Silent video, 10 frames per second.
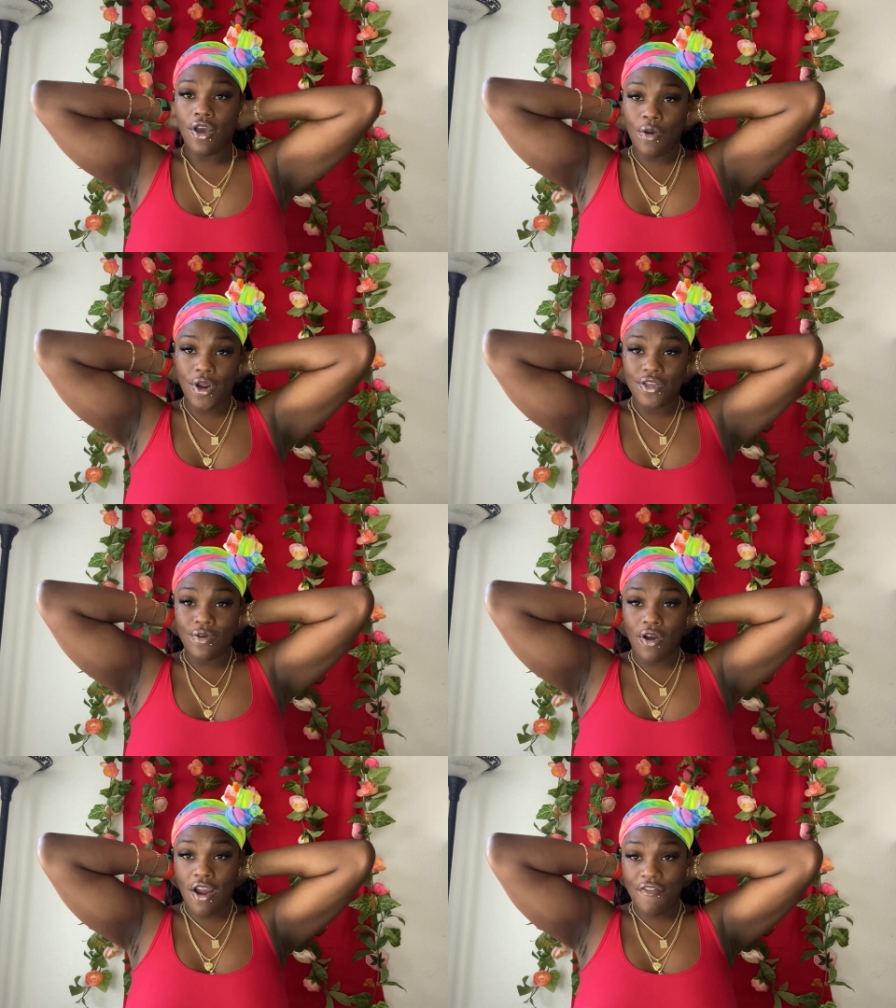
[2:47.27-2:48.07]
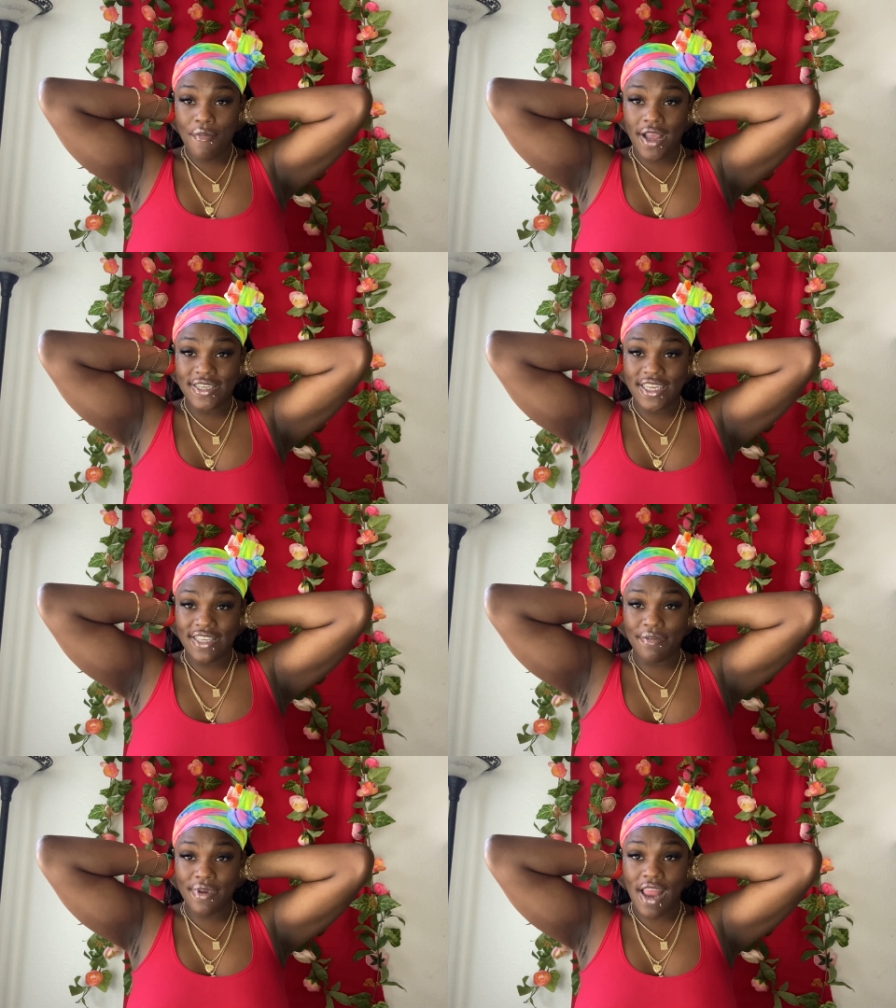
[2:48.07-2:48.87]
I work too hard for my
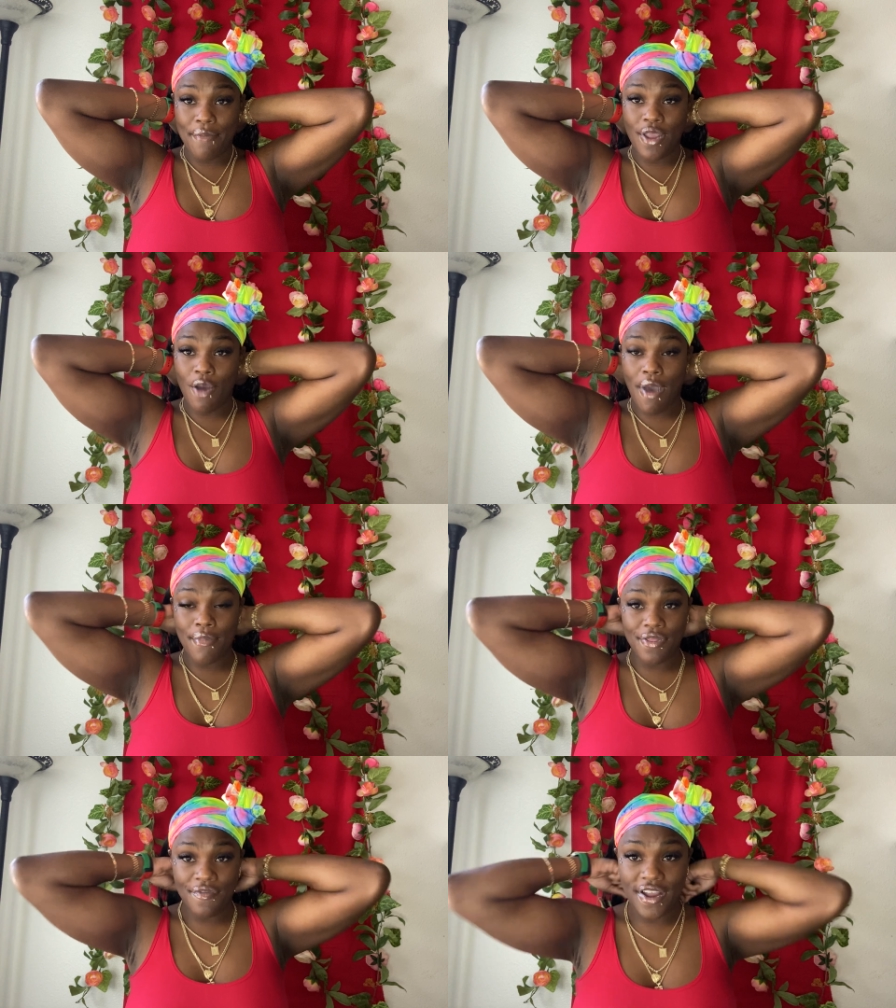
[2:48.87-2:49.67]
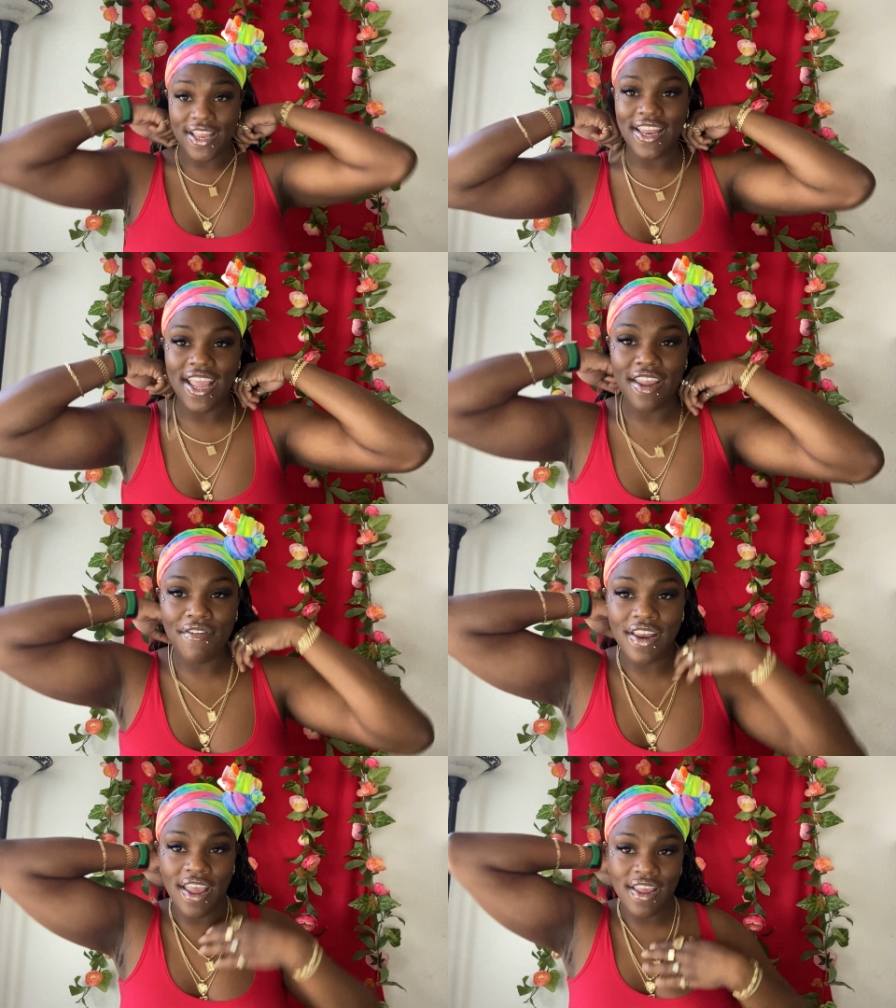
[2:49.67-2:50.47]
shit to me not be on my motherfucking neck
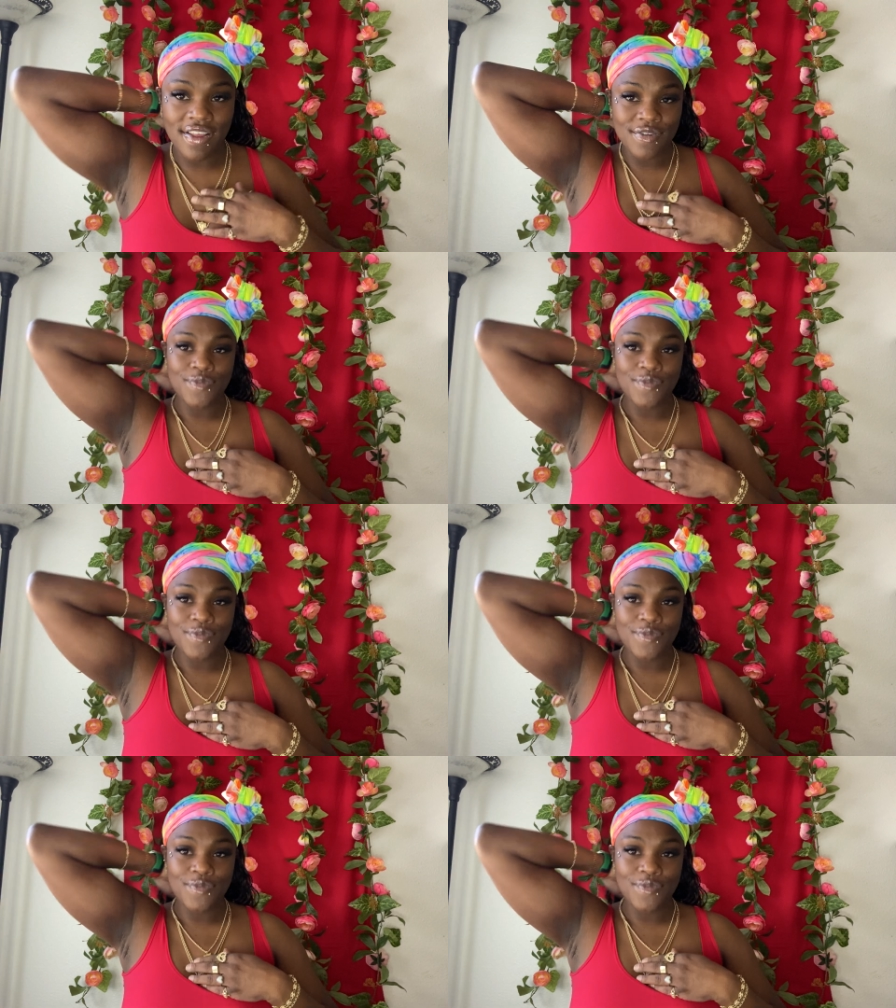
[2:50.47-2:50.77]
every day.